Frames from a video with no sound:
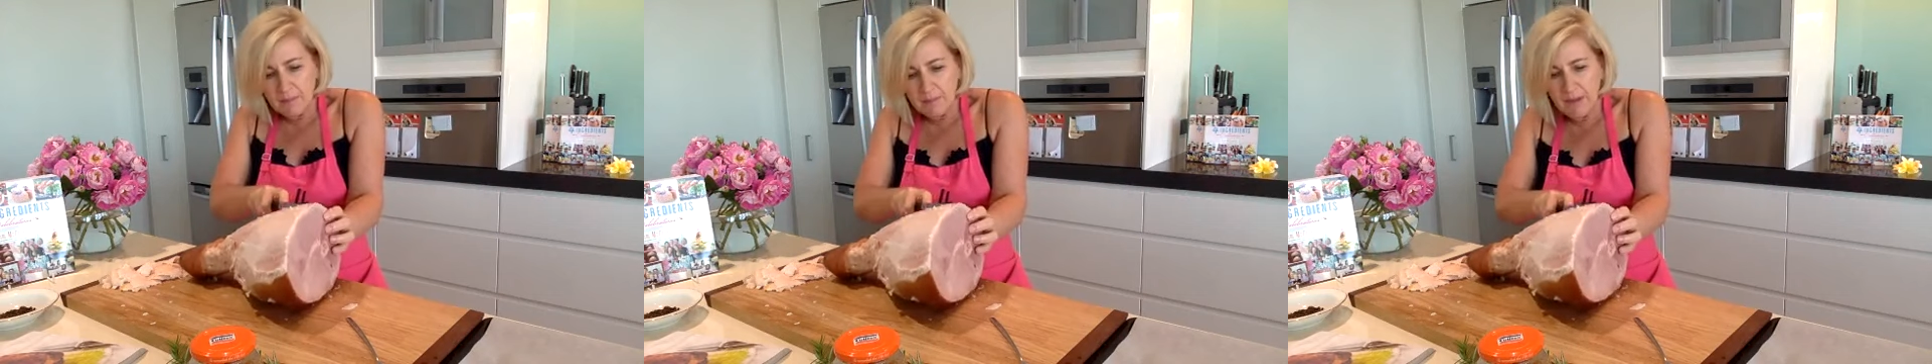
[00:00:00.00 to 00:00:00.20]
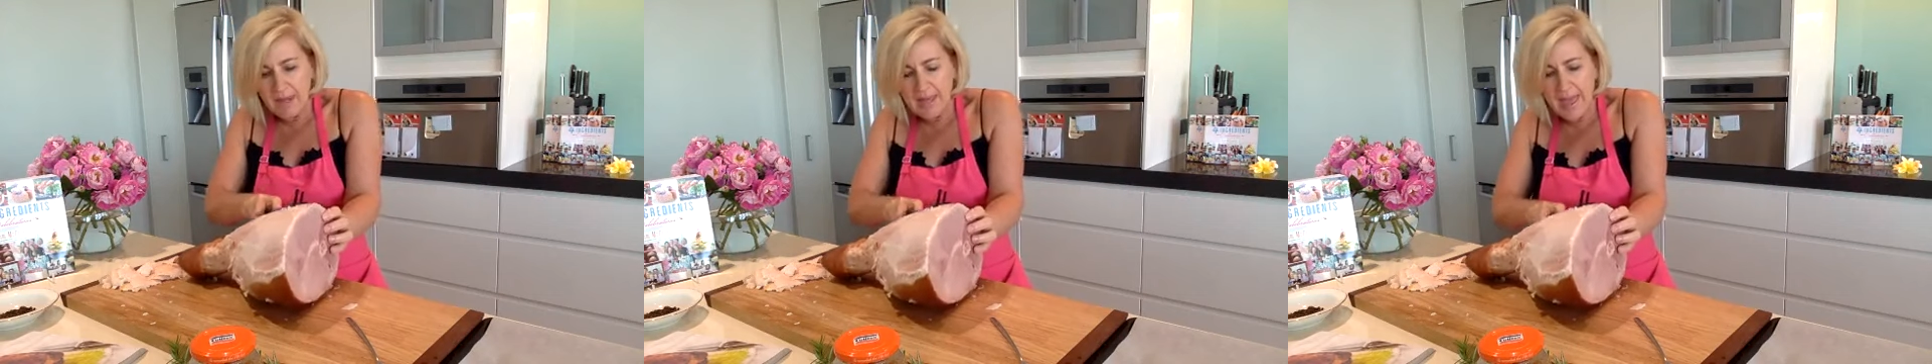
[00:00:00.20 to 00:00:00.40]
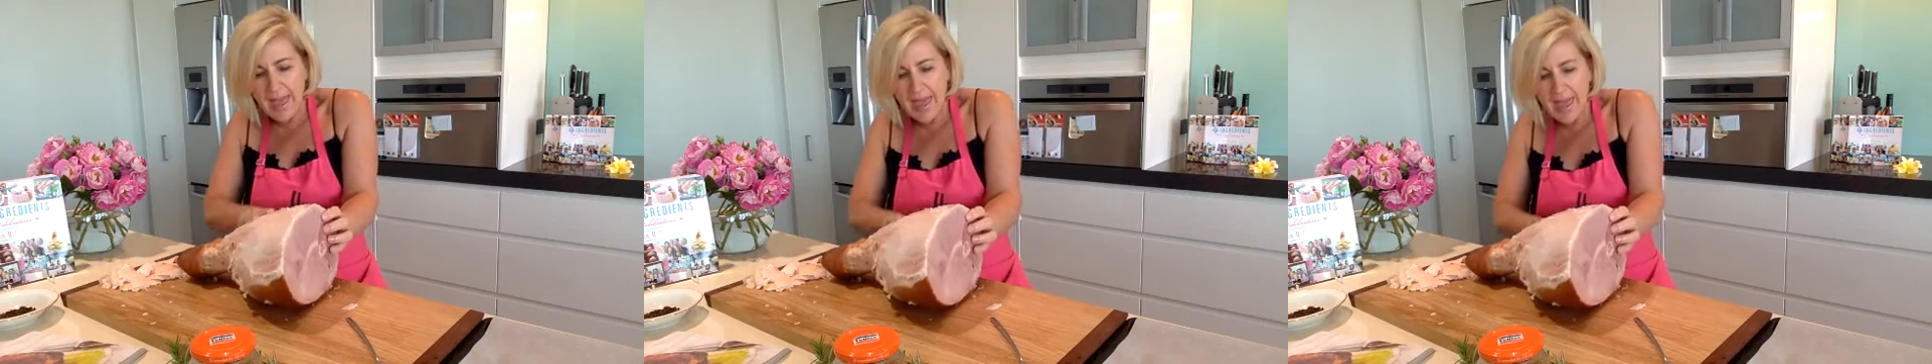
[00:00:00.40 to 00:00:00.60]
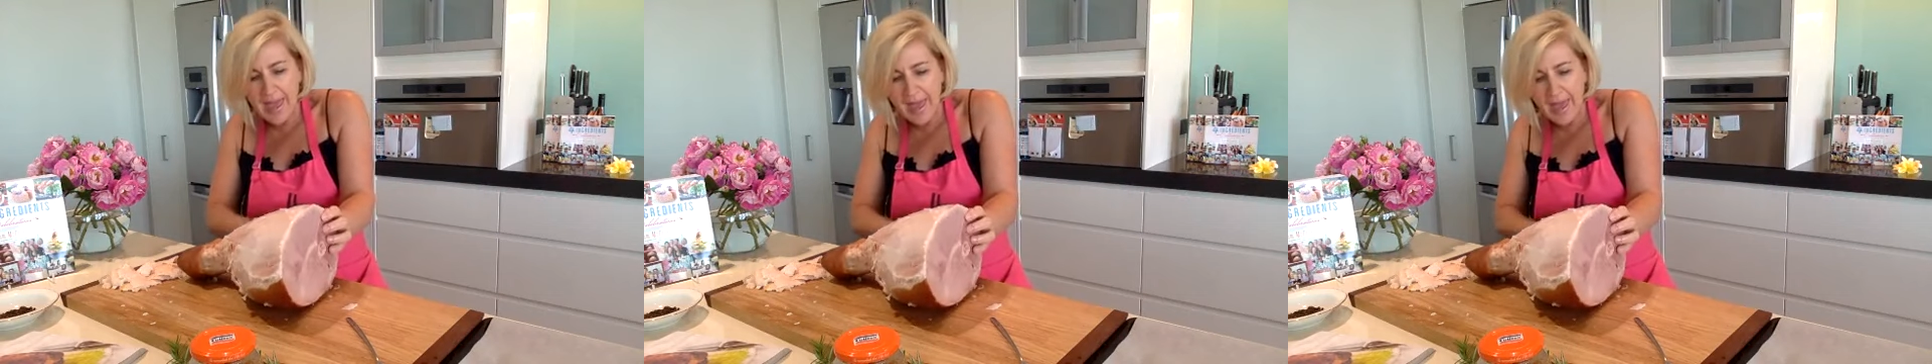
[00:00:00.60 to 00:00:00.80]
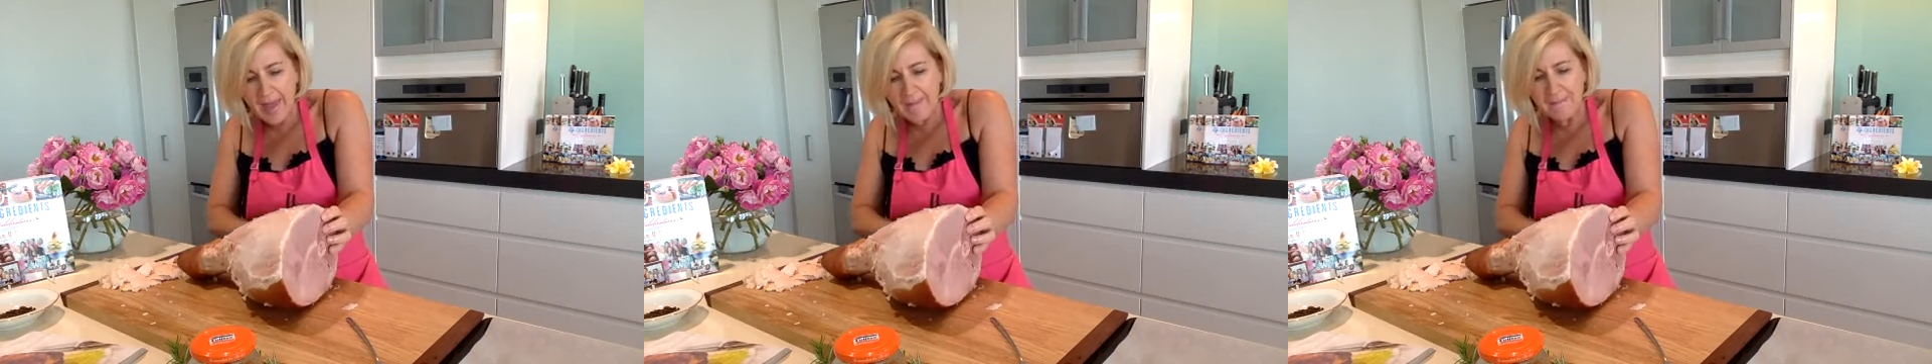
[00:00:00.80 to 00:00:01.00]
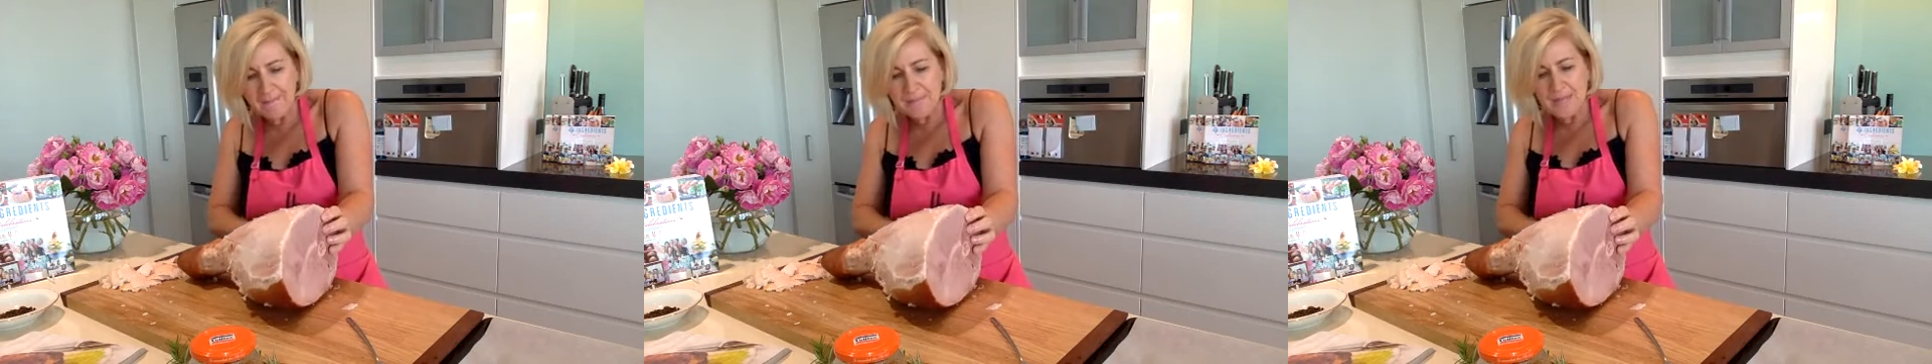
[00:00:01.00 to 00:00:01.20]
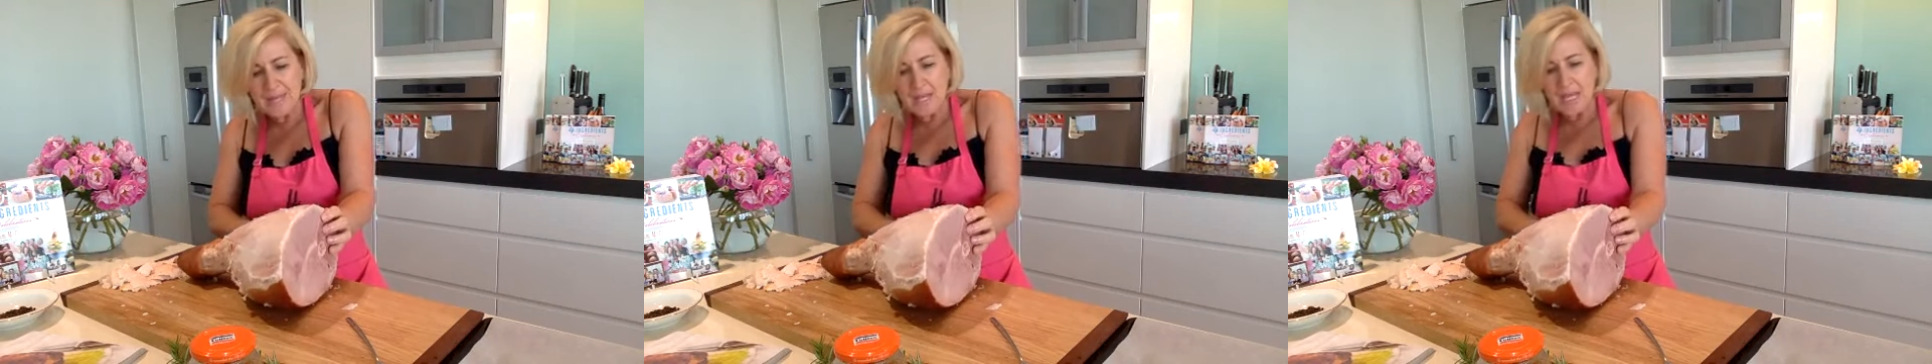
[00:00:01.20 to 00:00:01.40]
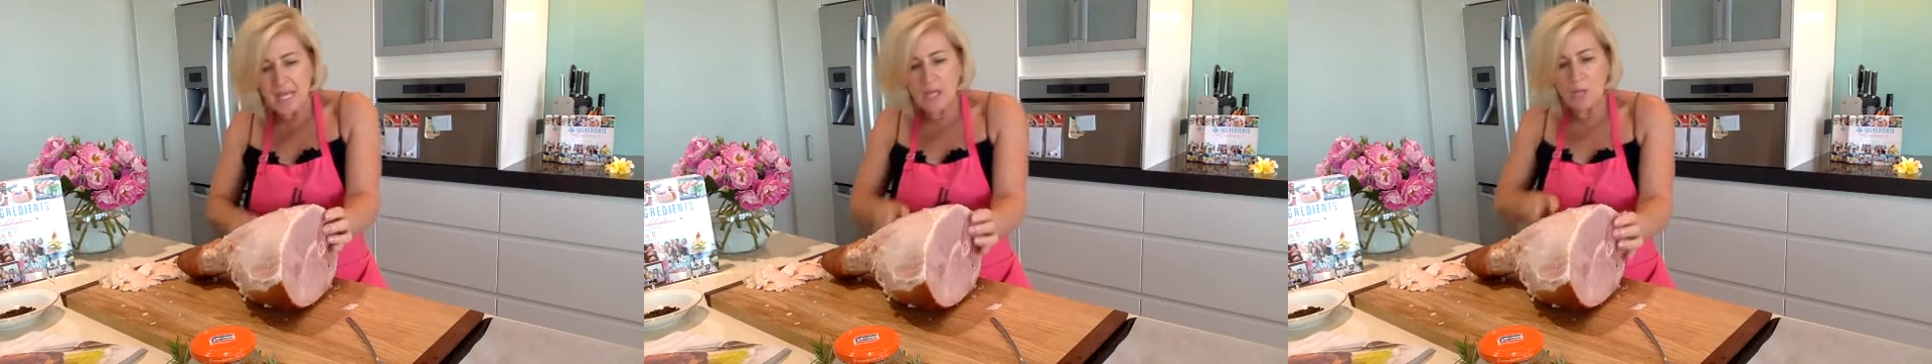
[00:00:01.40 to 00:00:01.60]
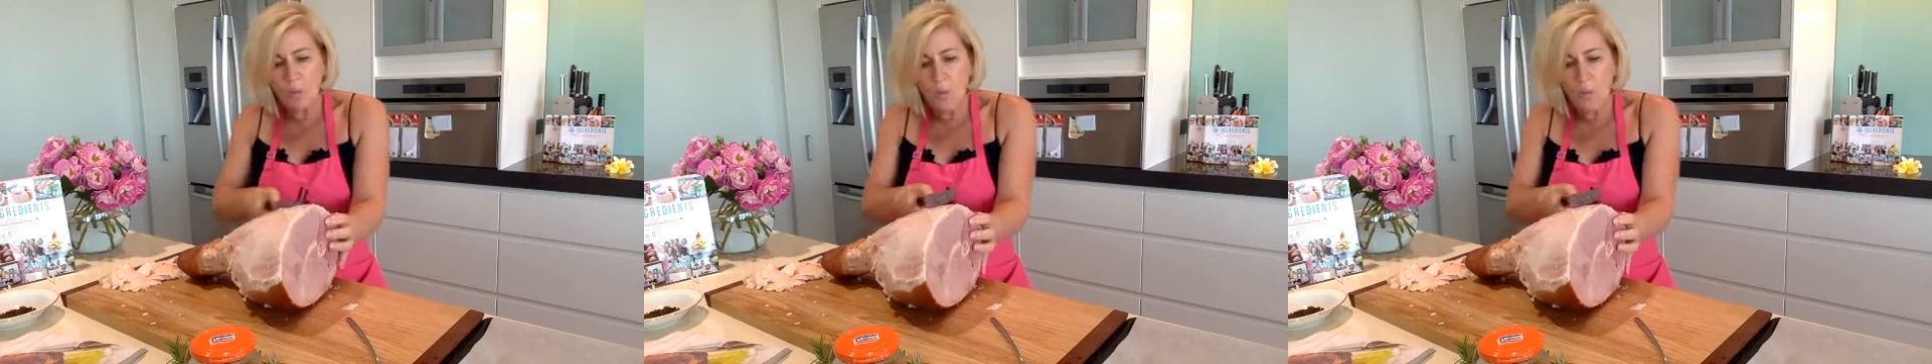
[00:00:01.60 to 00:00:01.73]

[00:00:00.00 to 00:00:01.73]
my ham in